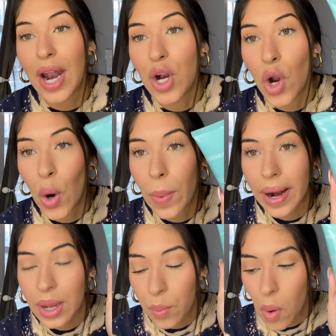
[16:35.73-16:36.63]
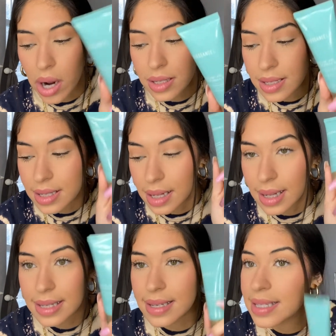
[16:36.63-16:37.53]
nobody wants to
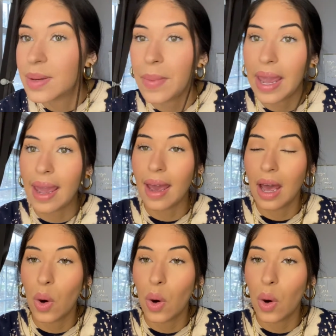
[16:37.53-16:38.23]
listen to me